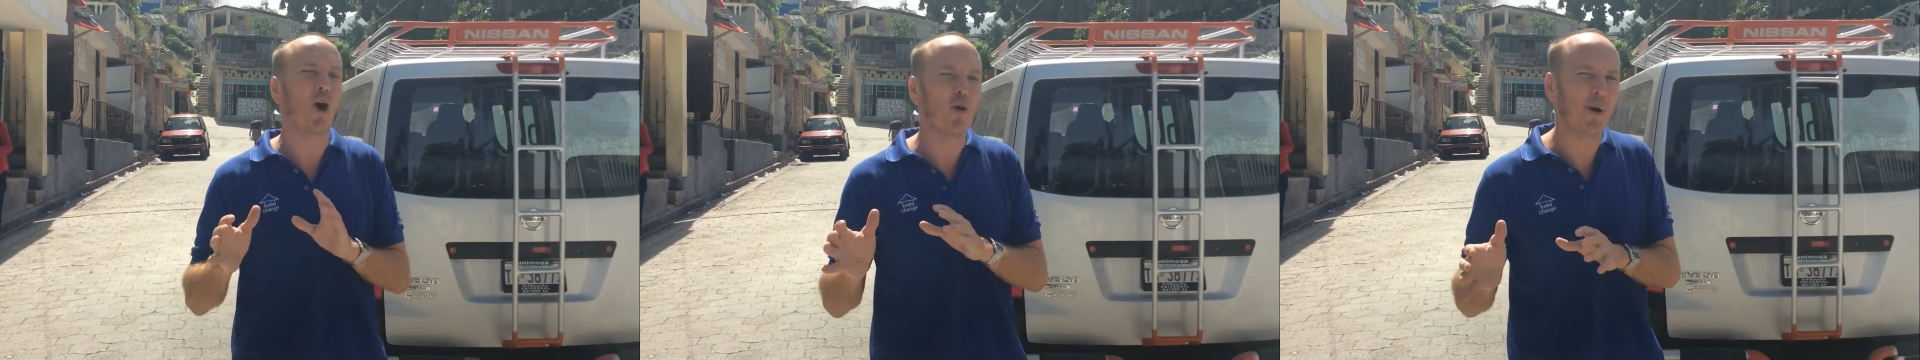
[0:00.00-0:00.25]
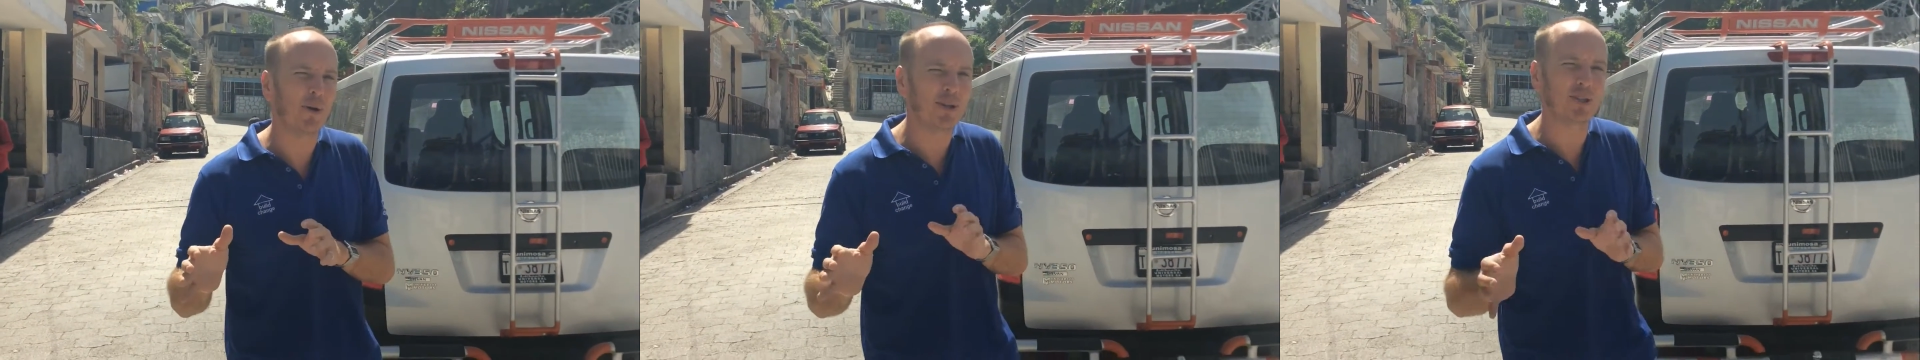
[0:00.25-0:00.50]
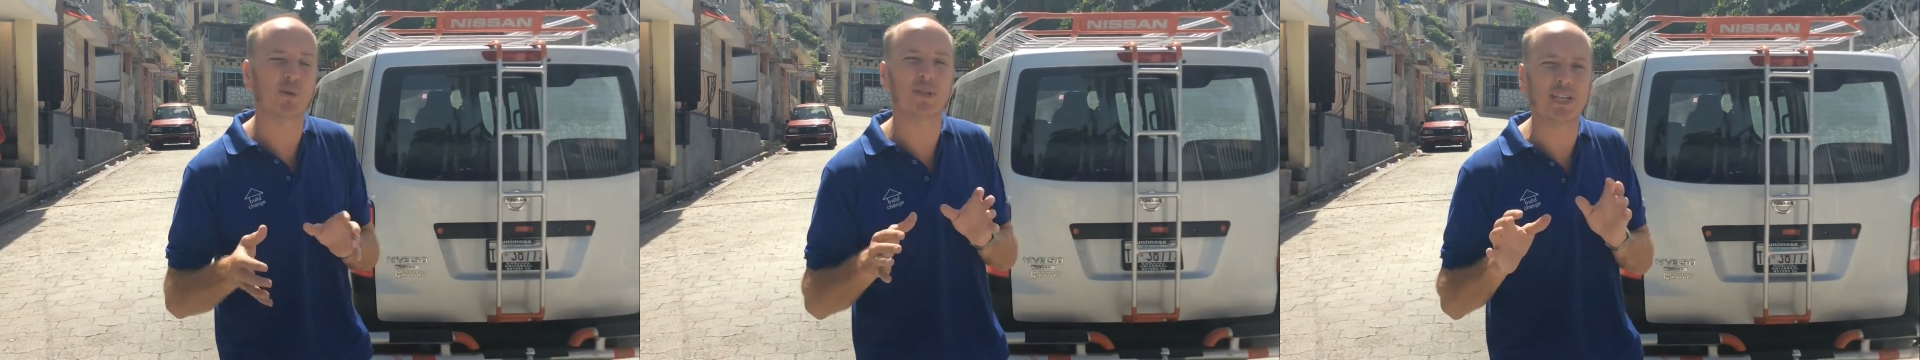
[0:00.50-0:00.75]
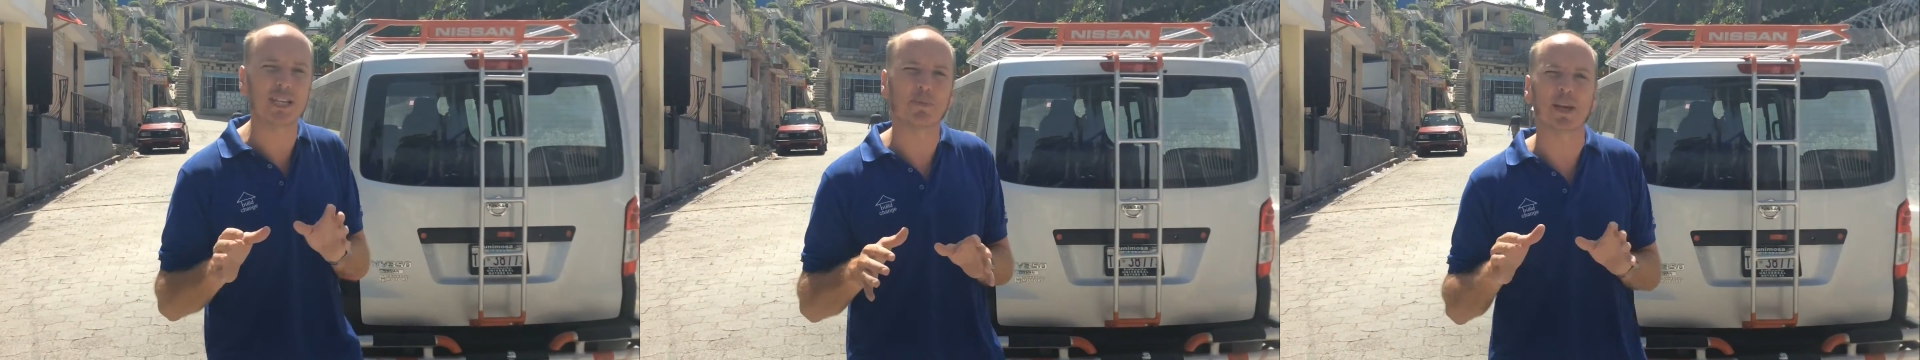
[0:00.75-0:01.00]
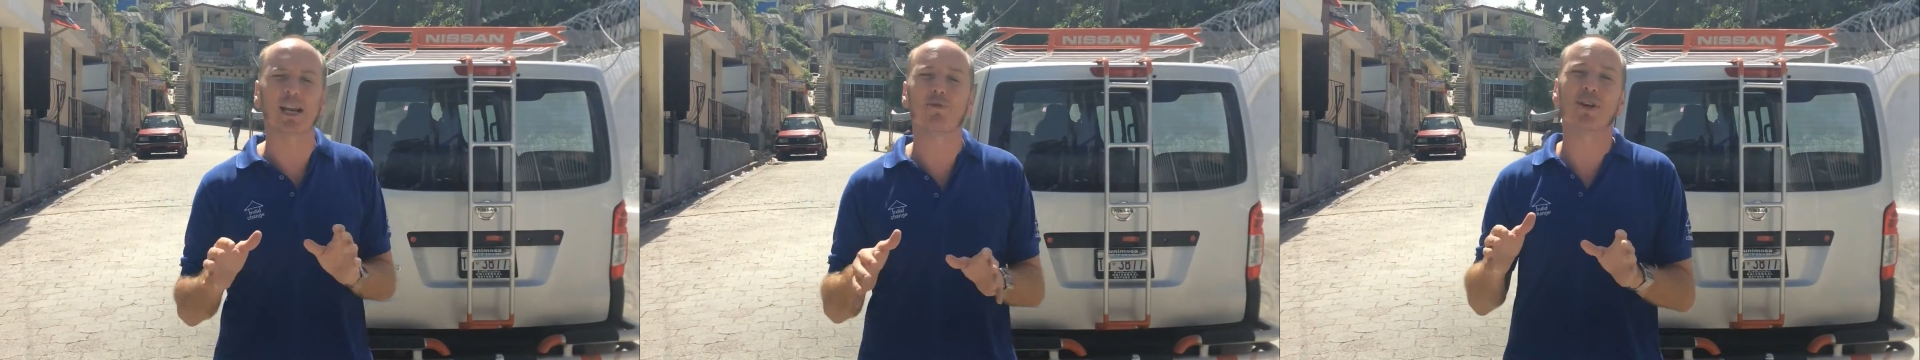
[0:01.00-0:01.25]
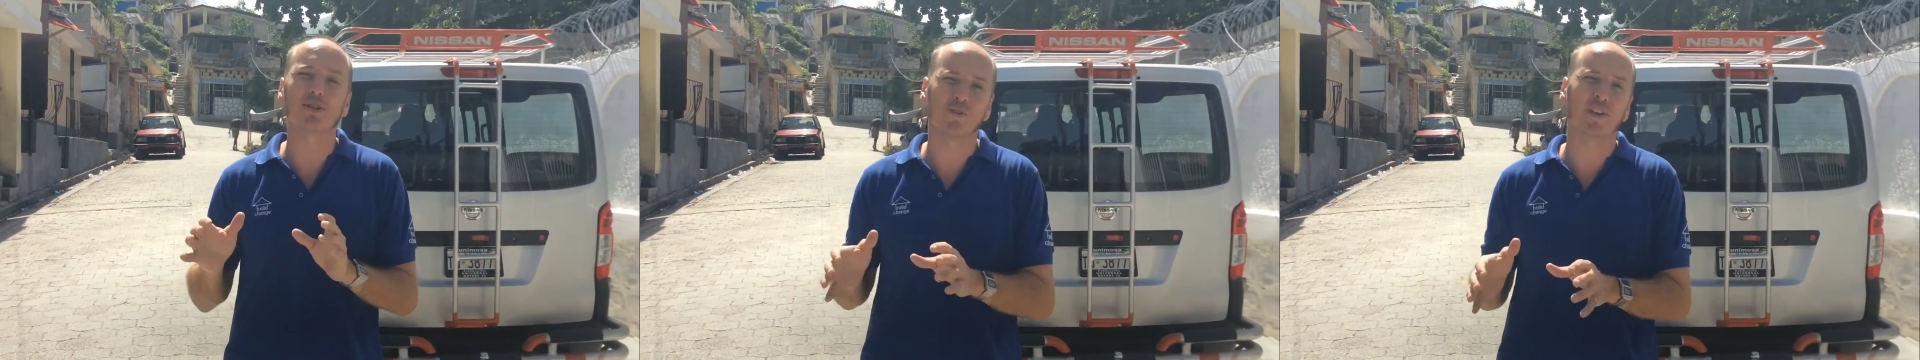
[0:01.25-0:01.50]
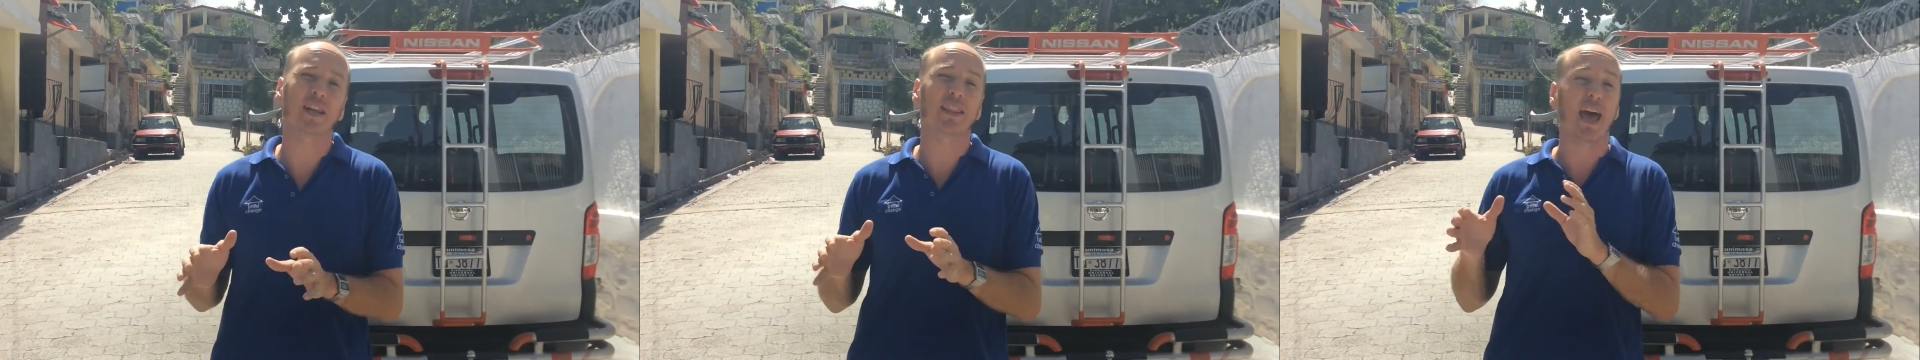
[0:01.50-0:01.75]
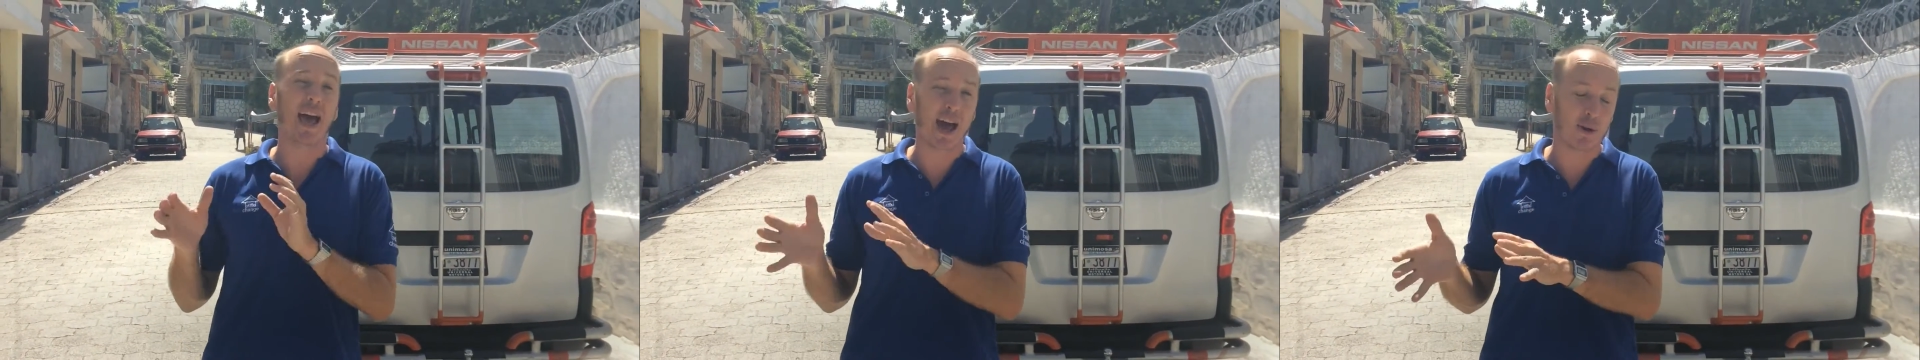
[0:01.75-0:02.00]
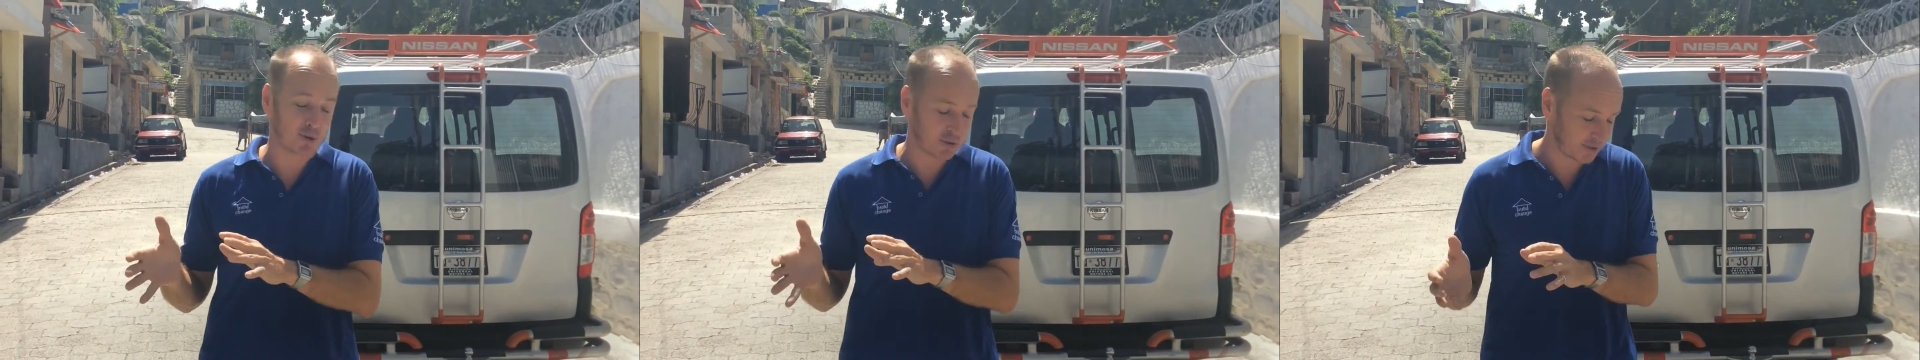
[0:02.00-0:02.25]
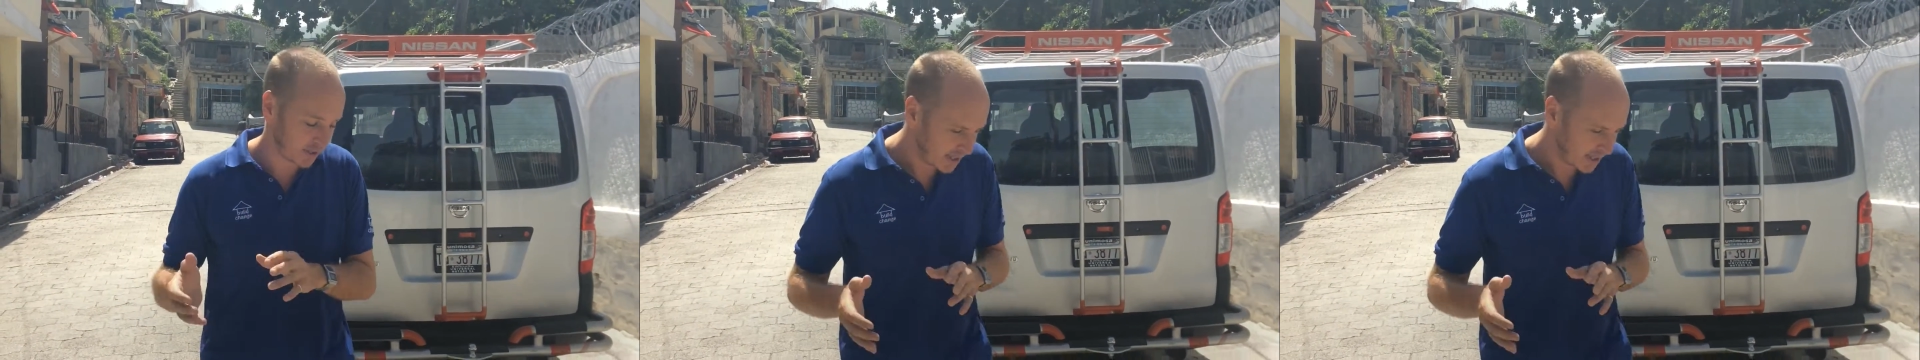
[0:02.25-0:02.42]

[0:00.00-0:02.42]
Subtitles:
homeowners who are seismically retrofitting their house.